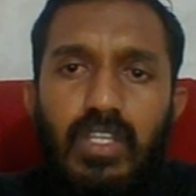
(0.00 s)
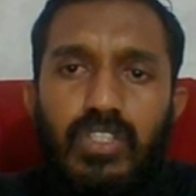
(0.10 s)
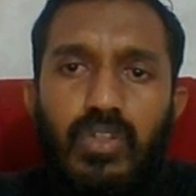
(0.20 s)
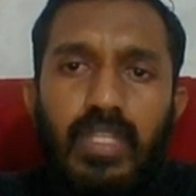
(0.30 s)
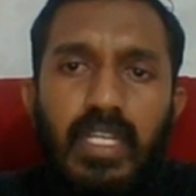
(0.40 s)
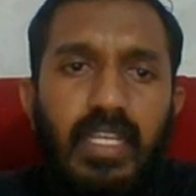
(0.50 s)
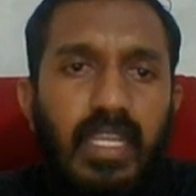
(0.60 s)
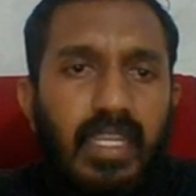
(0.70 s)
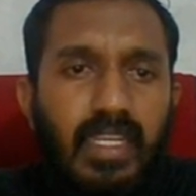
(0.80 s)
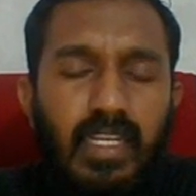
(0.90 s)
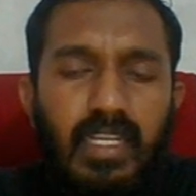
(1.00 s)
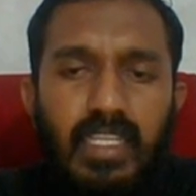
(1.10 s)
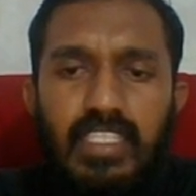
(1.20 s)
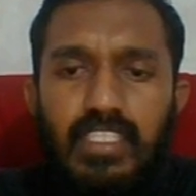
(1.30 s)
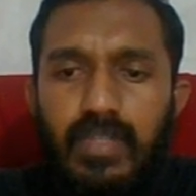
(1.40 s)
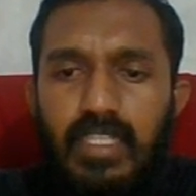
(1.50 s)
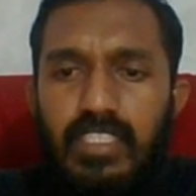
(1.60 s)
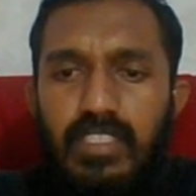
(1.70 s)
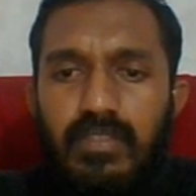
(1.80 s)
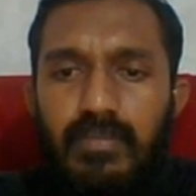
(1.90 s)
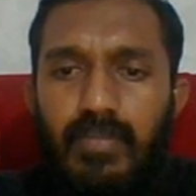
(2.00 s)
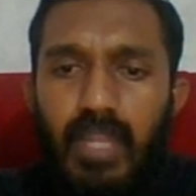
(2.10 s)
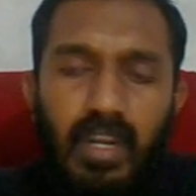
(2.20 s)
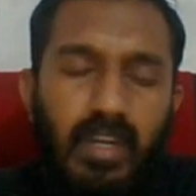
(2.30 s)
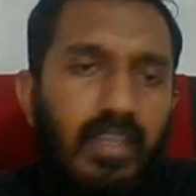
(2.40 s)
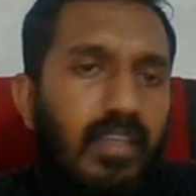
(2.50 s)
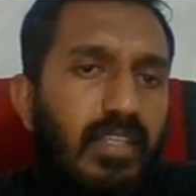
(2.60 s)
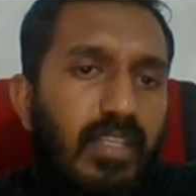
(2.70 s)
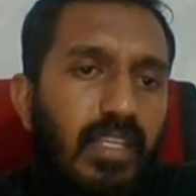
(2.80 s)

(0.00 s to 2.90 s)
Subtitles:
so that king cut d7 is blunder.